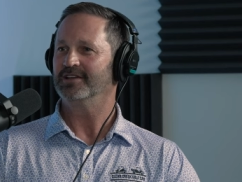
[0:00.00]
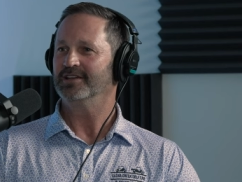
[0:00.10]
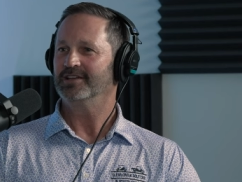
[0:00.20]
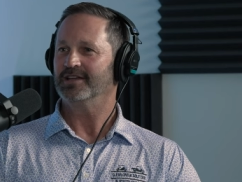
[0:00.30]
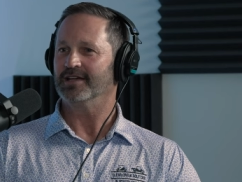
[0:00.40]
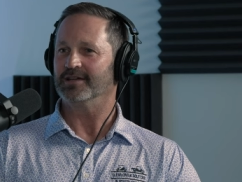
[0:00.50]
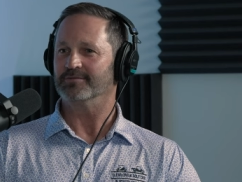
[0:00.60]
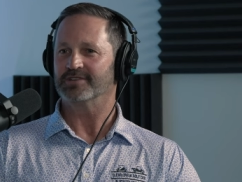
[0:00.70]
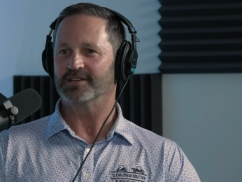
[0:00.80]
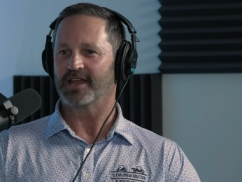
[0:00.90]
Yeah.
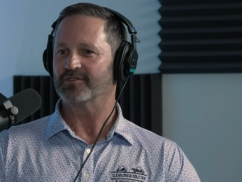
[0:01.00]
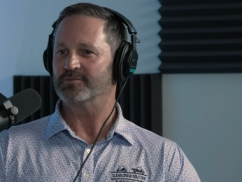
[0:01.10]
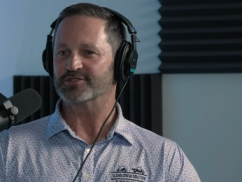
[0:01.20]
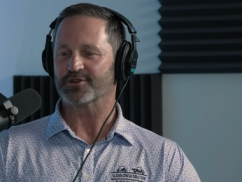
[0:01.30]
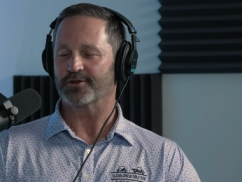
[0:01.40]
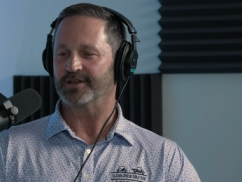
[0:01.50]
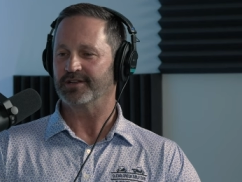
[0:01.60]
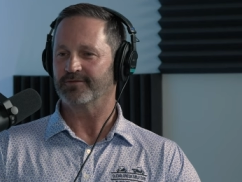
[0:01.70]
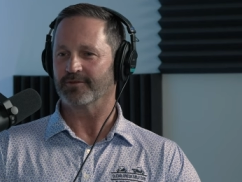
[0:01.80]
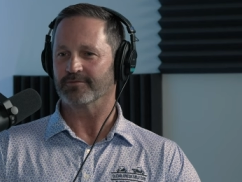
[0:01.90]
Um, didn't have the
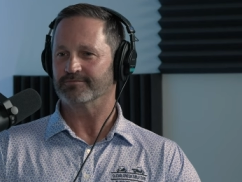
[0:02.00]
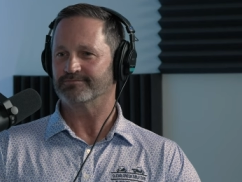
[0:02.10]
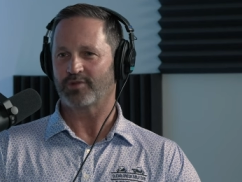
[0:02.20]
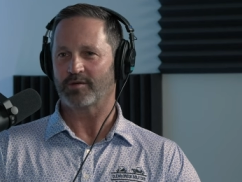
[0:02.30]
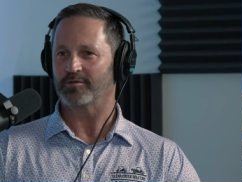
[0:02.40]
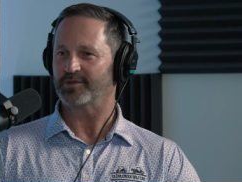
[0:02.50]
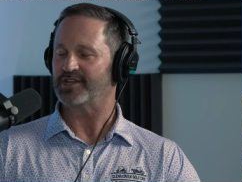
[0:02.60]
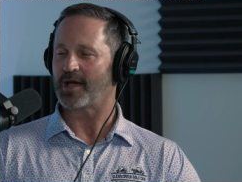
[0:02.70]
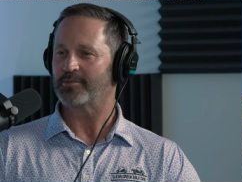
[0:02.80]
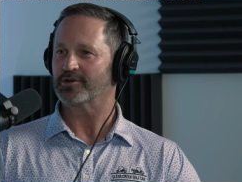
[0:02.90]
maturity for probably
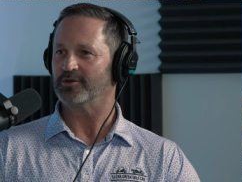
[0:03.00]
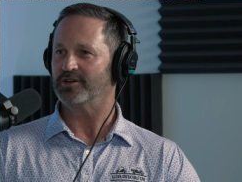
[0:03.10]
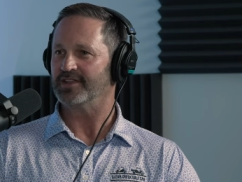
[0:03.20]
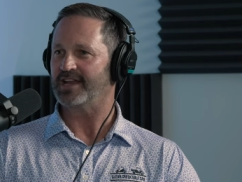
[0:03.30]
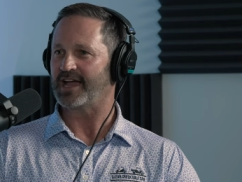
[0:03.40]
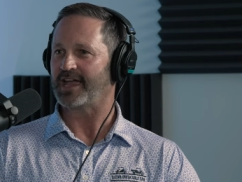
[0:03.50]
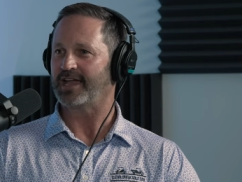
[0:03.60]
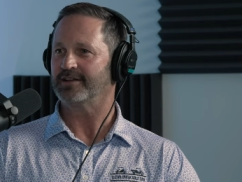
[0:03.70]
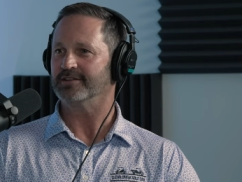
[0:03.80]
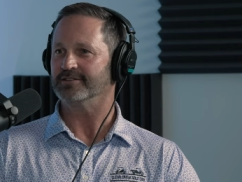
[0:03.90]
the opportunity that I had.